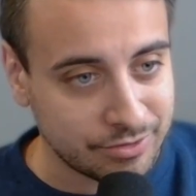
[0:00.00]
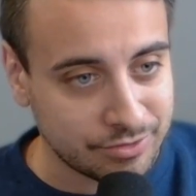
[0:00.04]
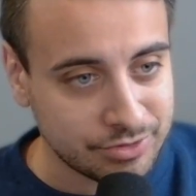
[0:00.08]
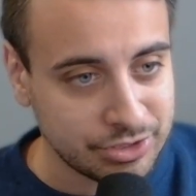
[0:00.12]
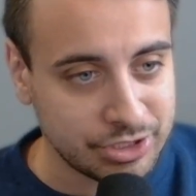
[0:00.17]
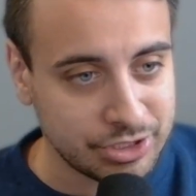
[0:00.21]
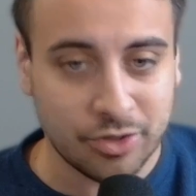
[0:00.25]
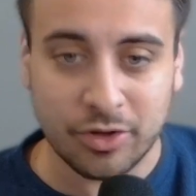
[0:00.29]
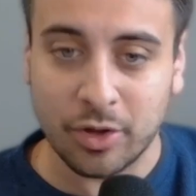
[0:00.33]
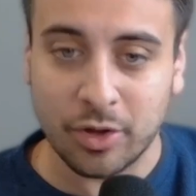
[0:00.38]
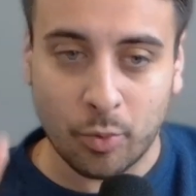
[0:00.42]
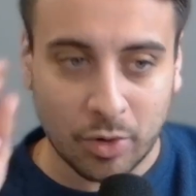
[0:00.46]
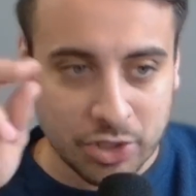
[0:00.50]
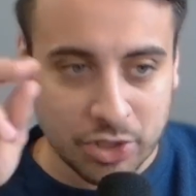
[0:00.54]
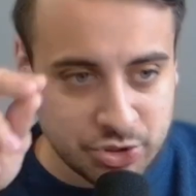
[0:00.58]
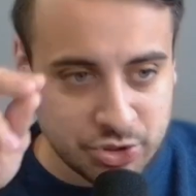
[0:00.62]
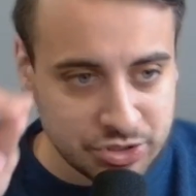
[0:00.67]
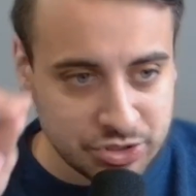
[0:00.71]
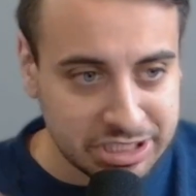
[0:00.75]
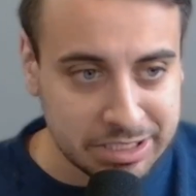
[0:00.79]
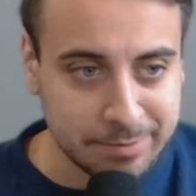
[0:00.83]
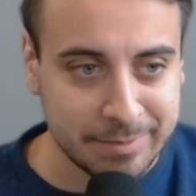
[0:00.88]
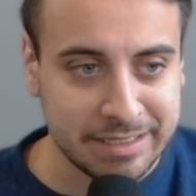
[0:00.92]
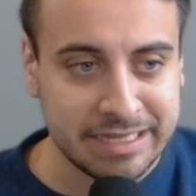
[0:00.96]
Like once you get
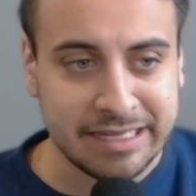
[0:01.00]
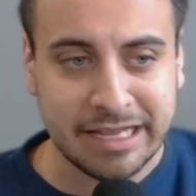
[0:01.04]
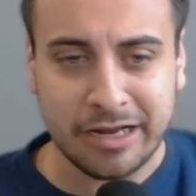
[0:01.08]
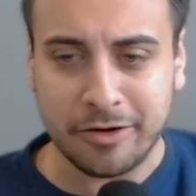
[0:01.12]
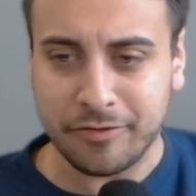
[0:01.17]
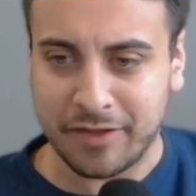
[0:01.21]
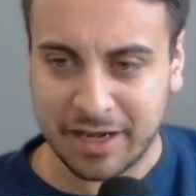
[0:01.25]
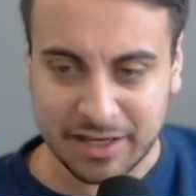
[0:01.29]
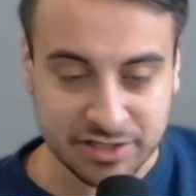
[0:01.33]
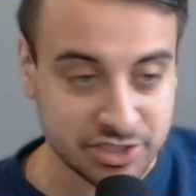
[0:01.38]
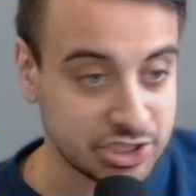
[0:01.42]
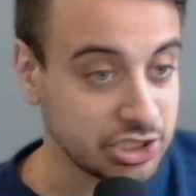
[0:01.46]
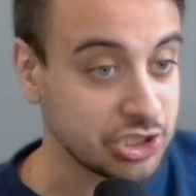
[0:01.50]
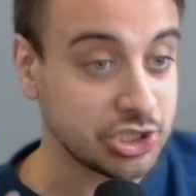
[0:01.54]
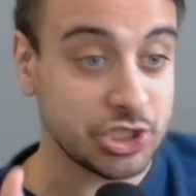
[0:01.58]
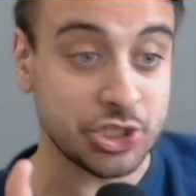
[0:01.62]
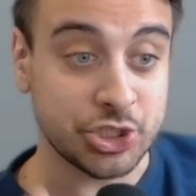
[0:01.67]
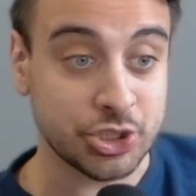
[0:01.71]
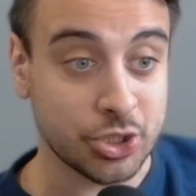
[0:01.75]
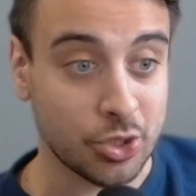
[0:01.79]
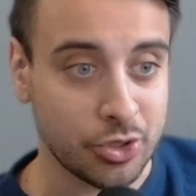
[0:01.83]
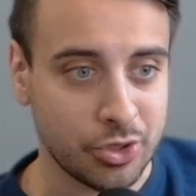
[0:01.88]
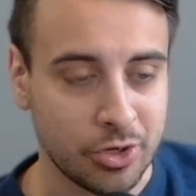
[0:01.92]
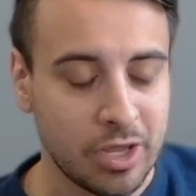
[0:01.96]
them in there, then it's going to just
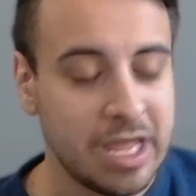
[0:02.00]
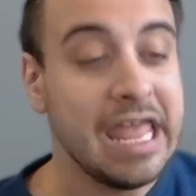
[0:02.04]
show you.